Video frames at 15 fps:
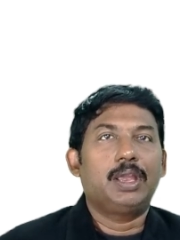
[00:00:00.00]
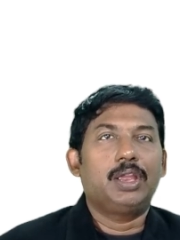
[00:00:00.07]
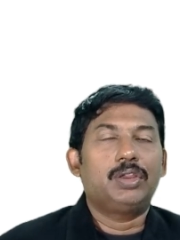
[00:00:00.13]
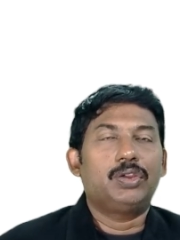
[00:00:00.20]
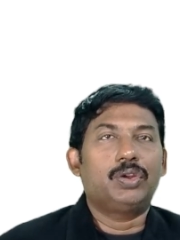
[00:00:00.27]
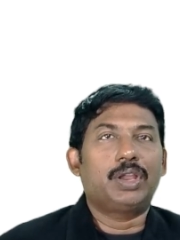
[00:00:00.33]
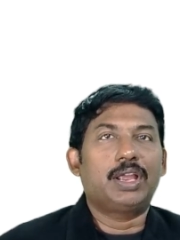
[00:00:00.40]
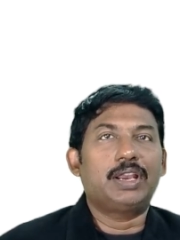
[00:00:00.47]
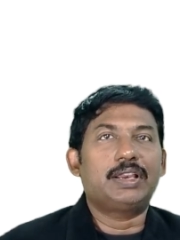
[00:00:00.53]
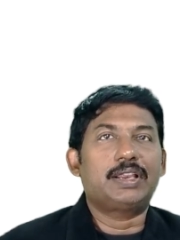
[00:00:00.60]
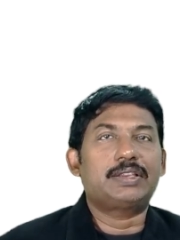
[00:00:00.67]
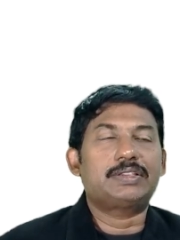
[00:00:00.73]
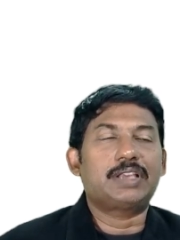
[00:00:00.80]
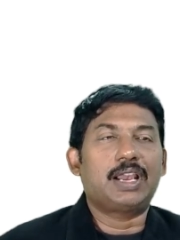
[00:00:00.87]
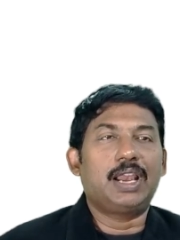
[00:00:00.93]
You can
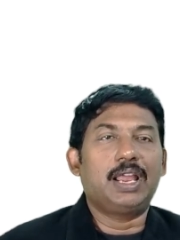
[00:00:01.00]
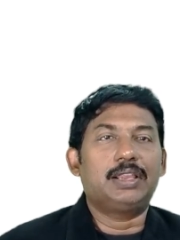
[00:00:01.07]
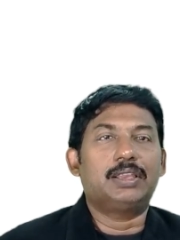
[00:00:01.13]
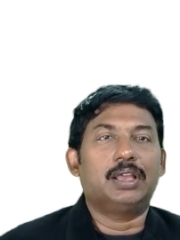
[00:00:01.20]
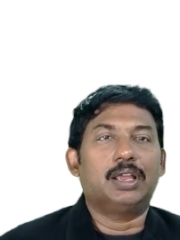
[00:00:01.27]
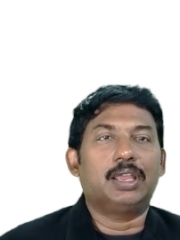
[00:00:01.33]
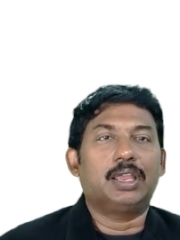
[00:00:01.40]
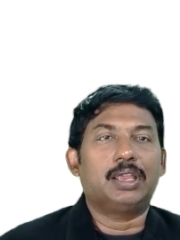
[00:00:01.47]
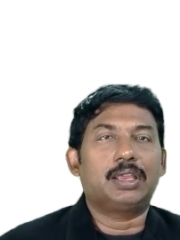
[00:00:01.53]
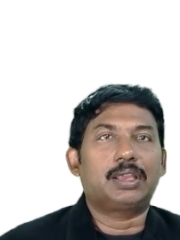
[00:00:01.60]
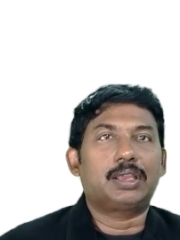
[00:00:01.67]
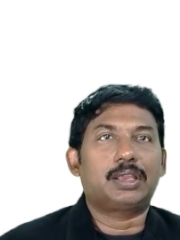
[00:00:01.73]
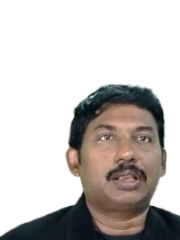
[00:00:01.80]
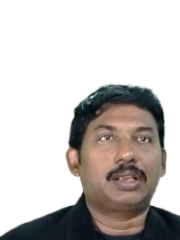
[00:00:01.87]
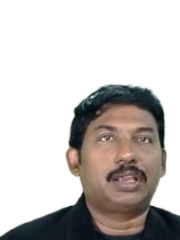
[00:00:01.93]
select the
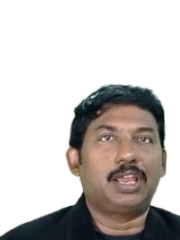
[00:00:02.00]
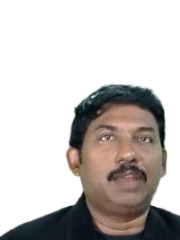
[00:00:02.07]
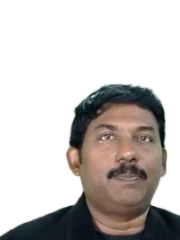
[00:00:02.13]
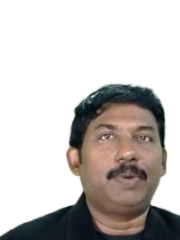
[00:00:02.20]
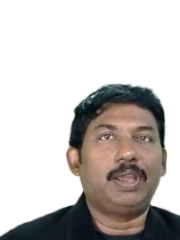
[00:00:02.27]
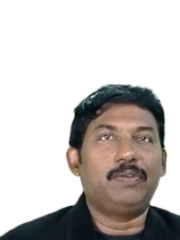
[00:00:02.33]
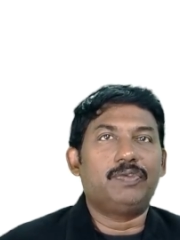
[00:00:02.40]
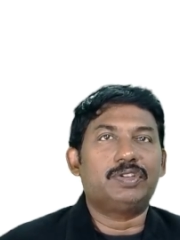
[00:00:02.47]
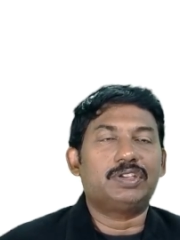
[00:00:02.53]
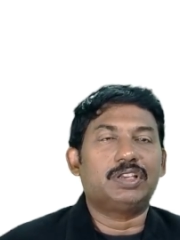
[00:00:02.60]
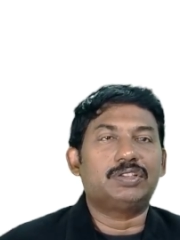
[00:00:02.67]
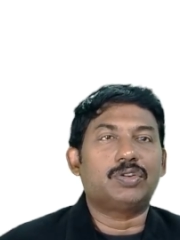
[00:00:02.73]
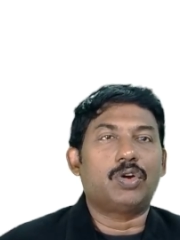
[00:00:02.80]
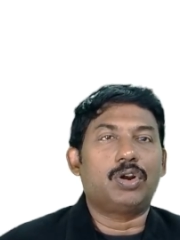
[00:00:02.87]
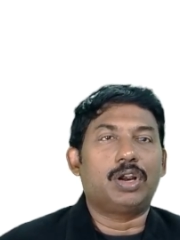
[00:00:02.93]
key pair which
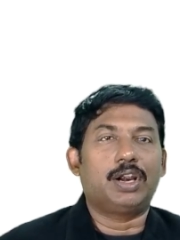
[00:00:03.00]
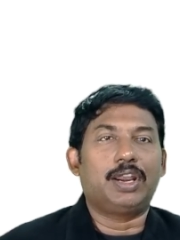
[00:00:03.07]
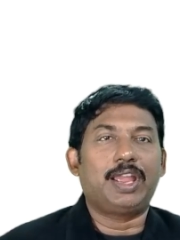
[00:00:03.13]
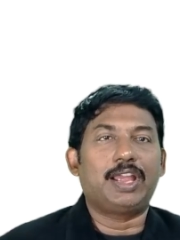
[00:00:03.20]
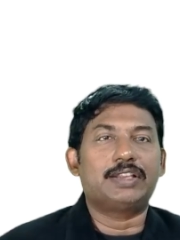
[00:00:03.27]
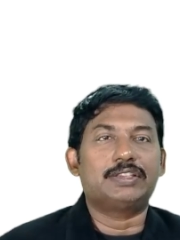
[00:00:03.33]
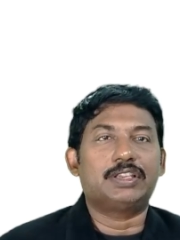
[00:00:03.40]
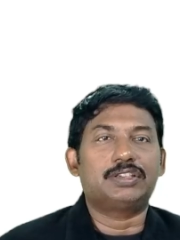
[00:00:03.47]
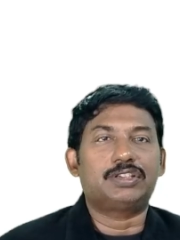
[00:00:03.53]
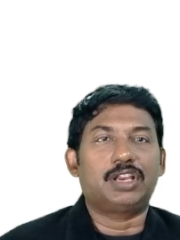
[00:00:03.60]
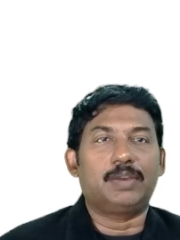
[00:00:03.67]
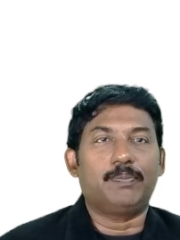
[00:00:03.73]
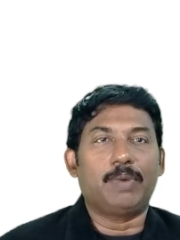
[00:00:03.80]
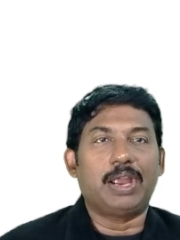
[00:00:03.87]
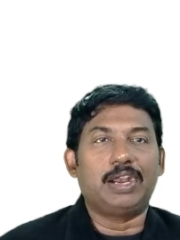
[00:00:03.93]
is already
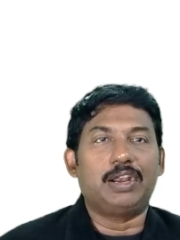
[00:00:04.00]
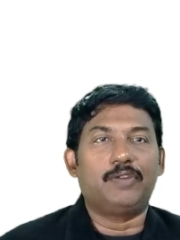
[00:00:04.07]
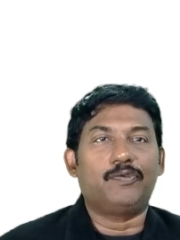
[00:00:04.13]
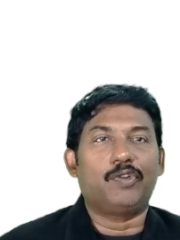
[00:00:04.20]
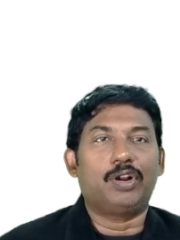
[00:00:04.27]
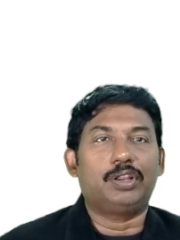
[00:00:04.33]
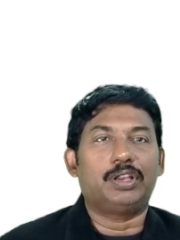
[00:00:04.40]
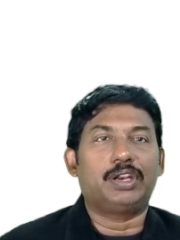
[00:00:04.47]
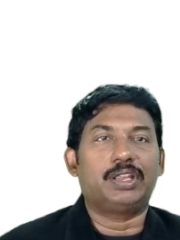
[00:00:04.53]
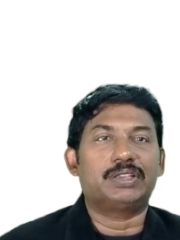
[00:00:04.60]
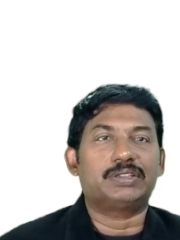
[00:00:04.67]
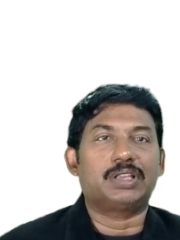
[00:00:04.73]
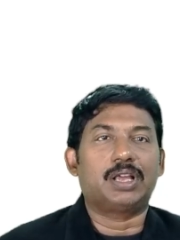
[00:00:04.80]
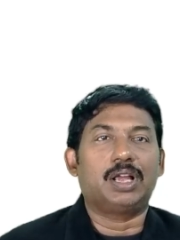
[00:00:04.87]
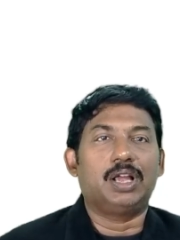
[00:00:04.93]
existing by default, that is
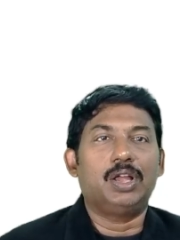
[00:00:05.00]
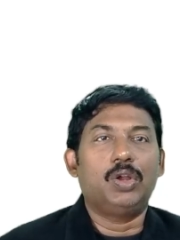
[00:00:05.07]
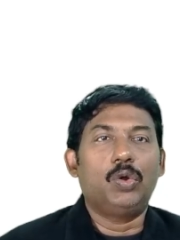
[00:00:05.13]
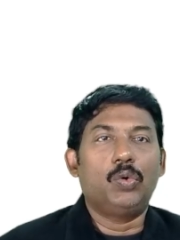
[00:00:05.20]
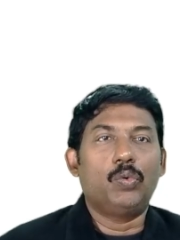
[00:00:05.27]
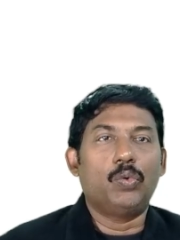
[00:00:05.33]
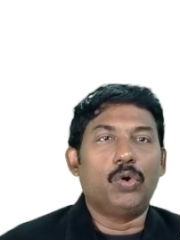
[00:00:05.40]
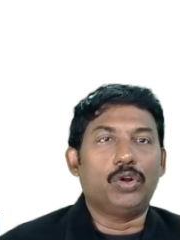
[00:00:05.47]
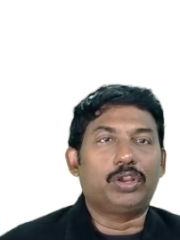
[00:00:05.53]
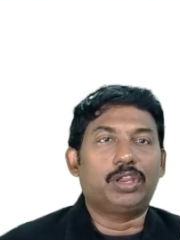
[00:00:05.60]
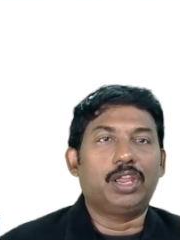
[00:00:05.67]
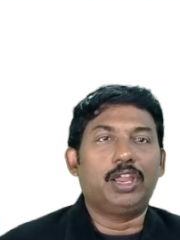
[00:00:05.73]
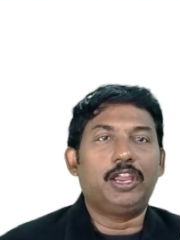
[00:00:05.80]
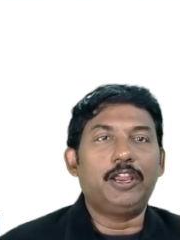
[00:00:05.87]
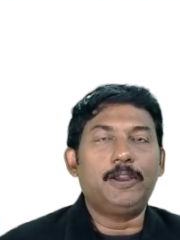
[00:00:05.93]
the oak
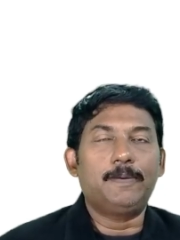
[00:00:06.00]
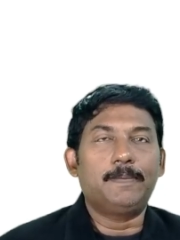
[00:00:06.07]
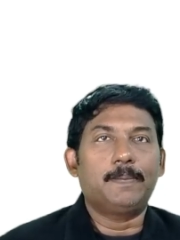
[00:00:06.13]
key,